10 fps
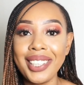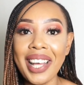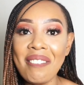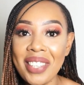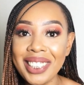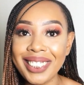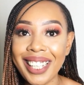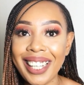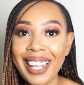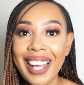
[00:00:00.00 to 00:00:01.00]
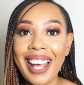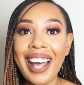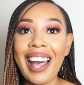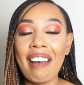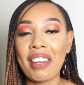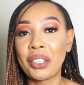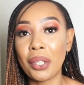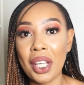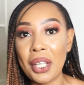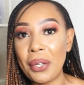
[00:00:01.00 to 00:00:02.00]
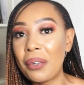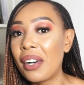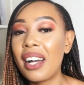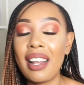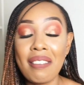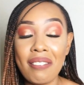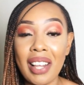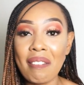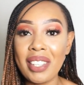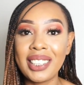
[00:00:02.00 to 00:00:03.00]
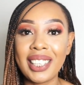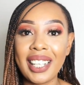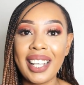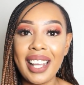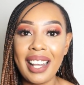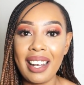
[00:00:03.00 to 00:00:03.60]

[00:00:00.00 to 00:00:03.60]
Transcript: that being said, after shocking you, that being said,